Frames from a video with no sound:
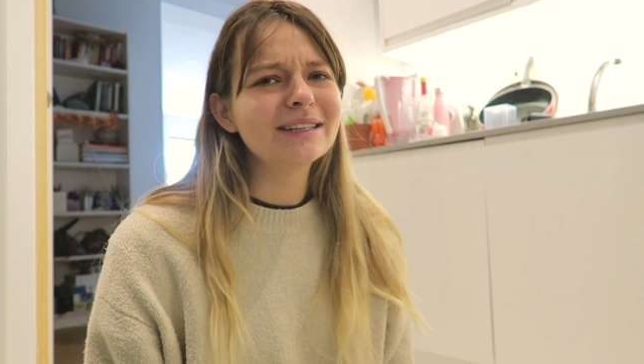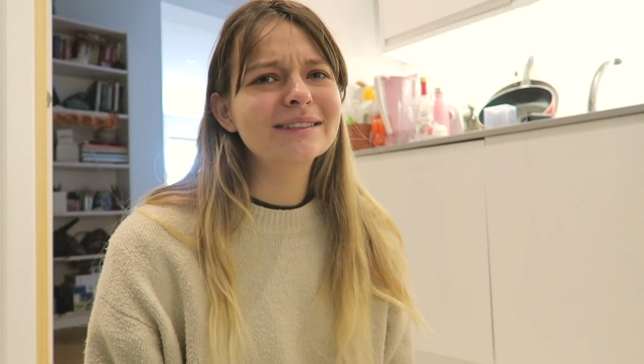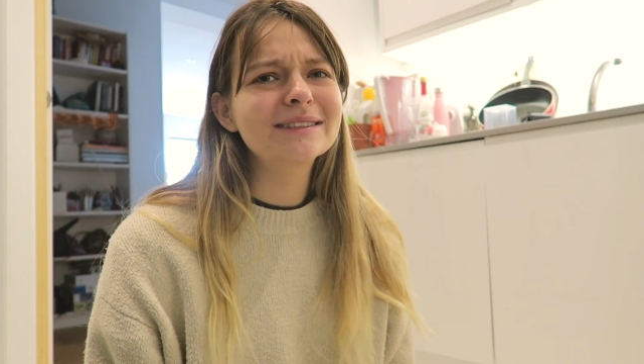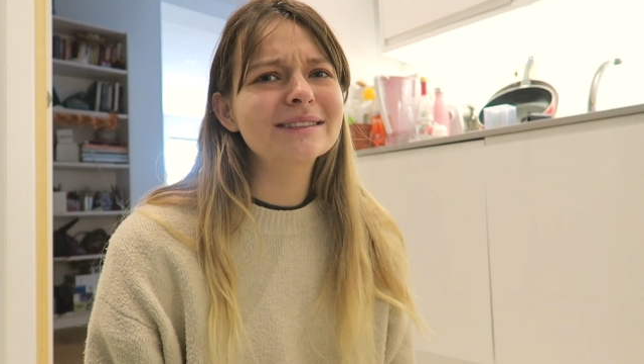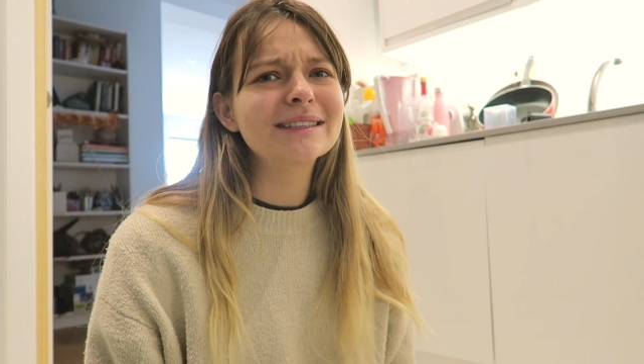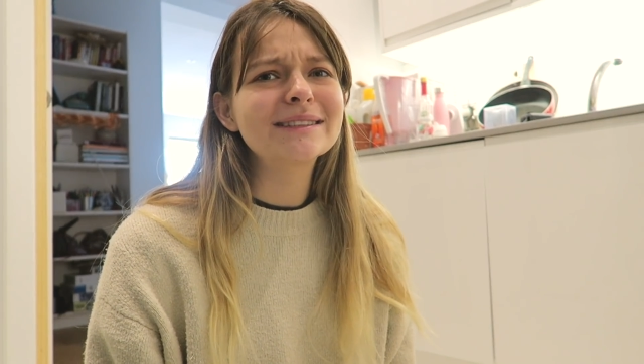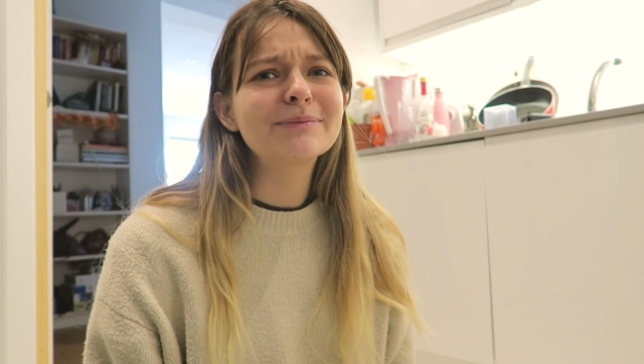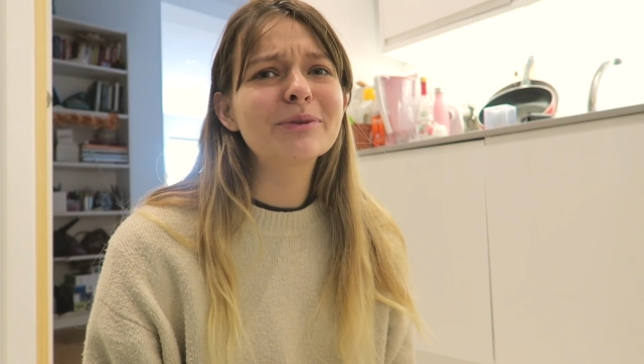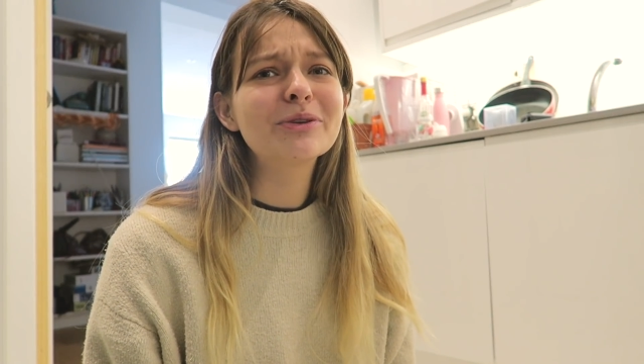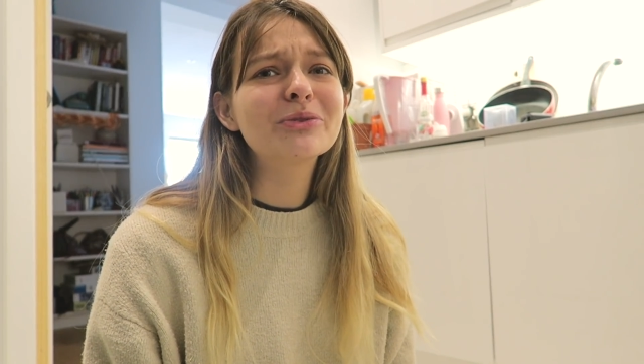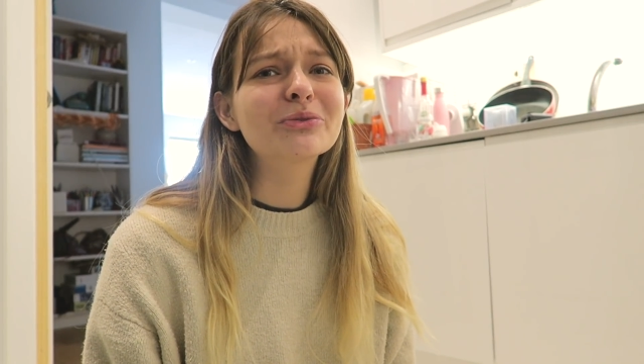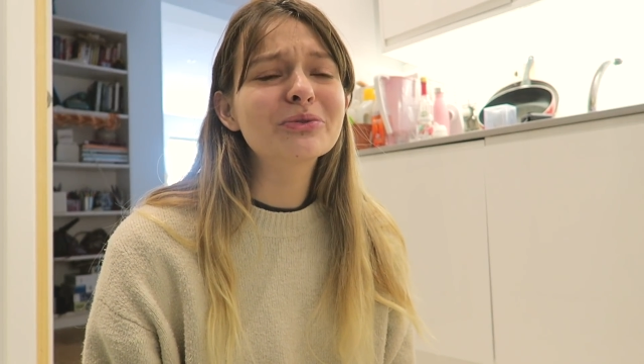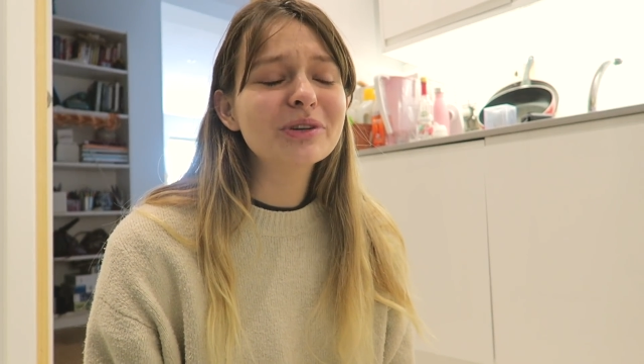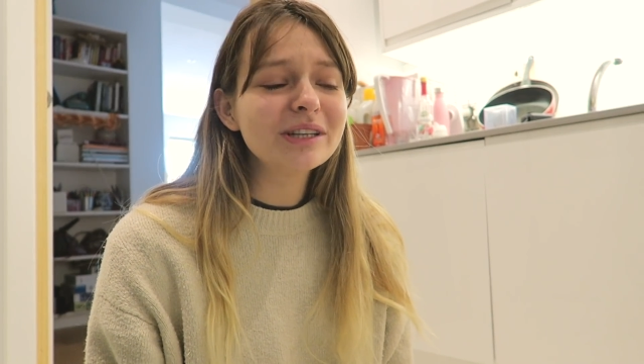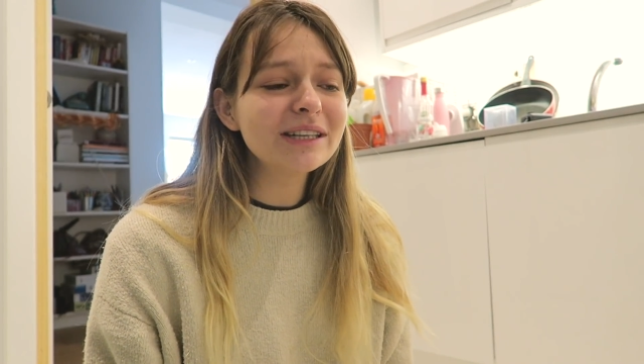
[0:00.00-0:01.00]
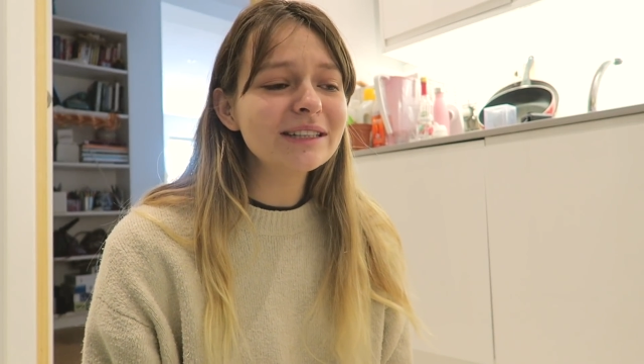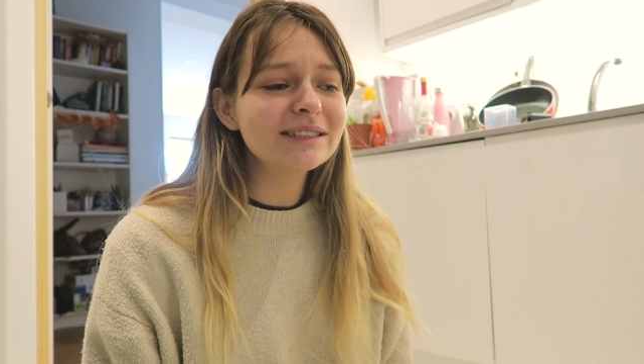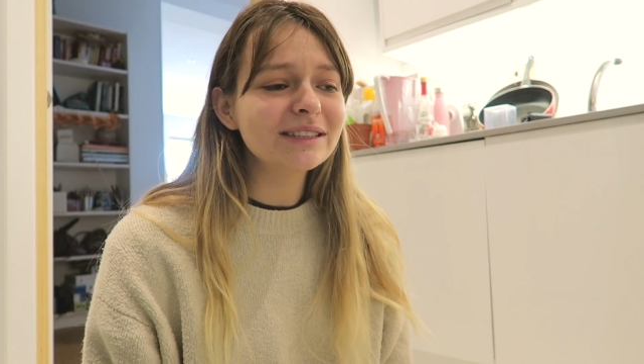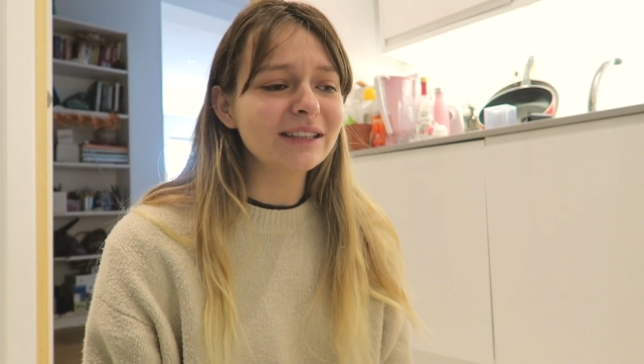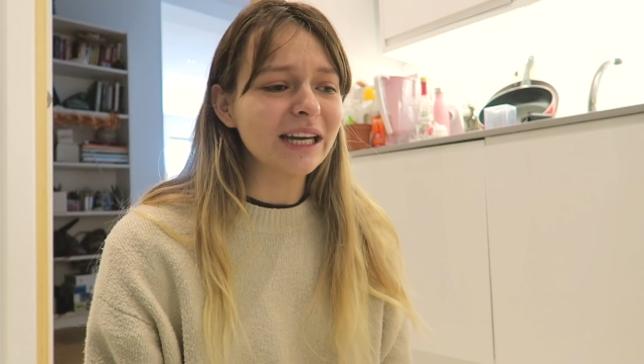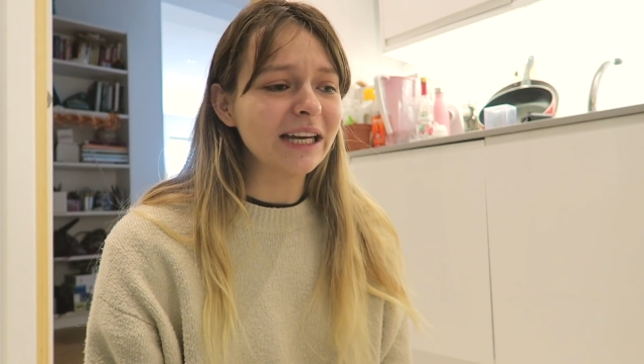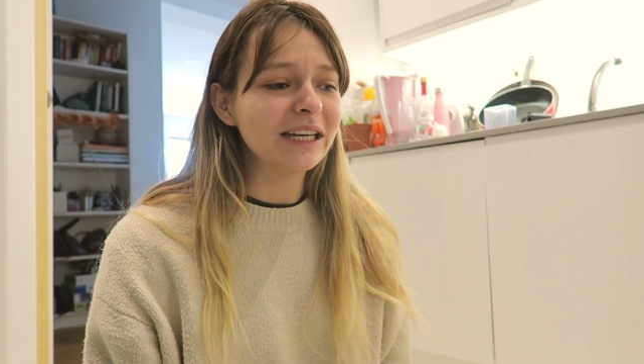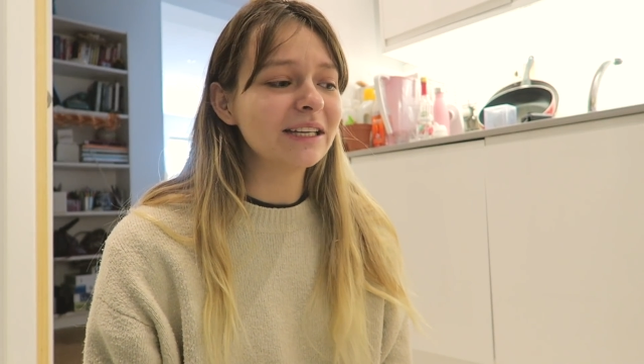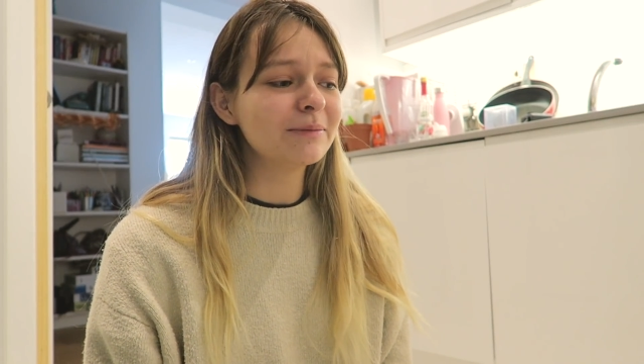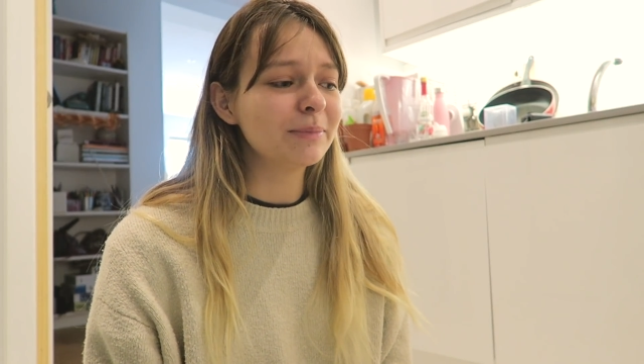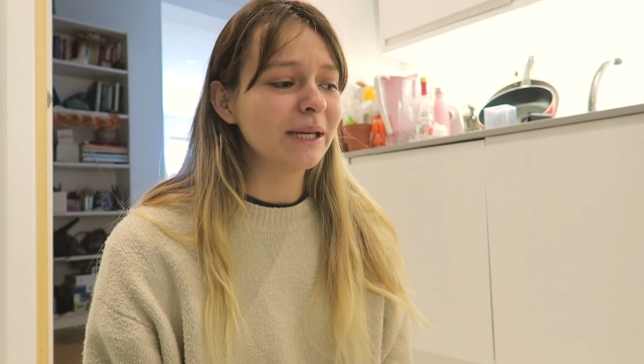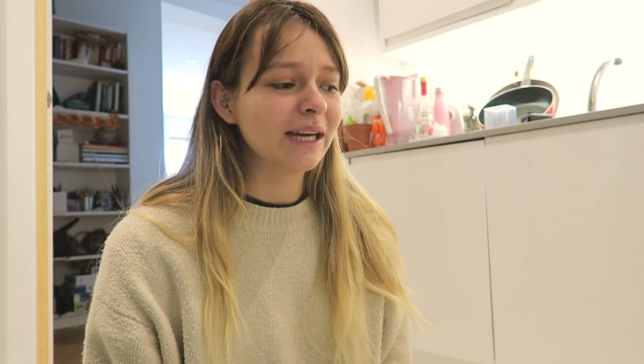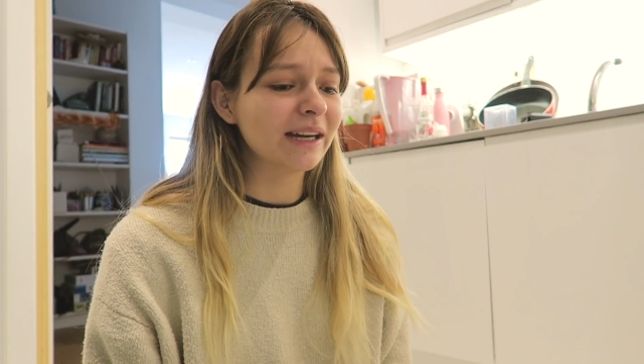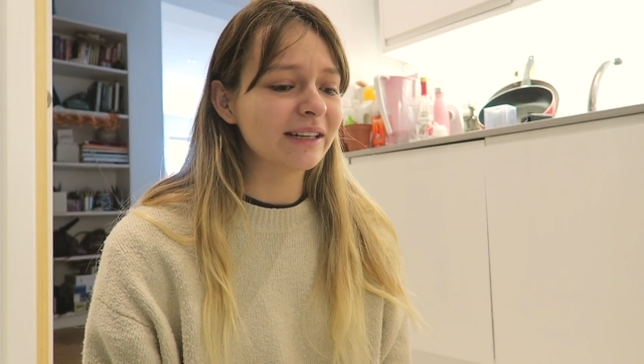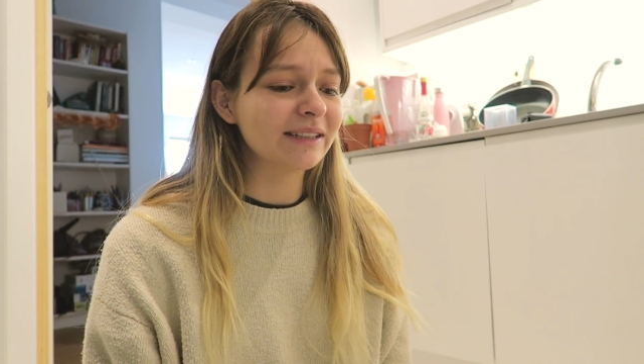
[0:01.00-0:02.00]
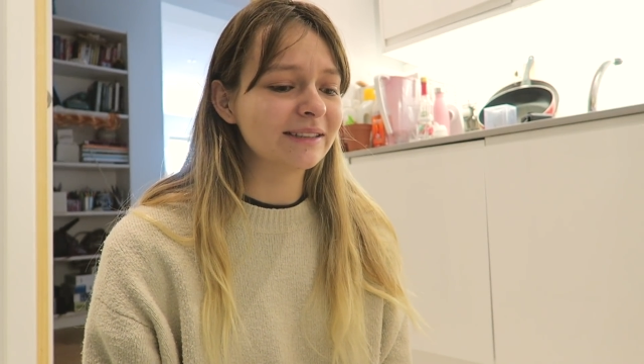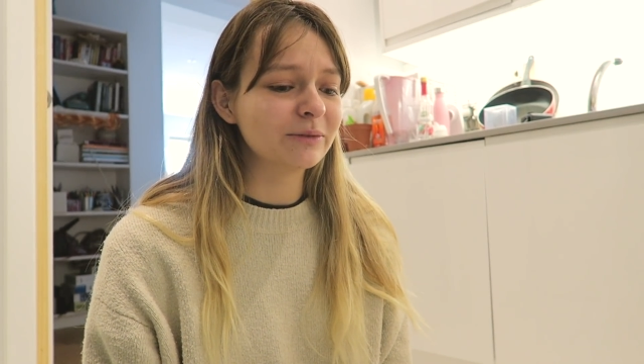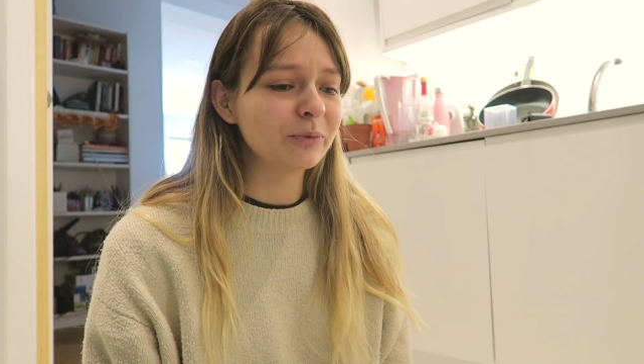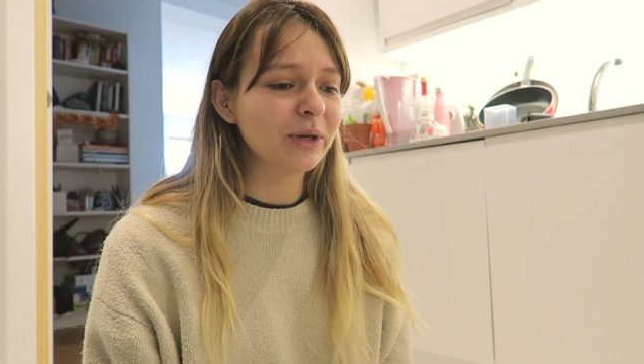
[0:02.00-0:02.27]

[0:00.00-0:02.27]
It's been really delayed because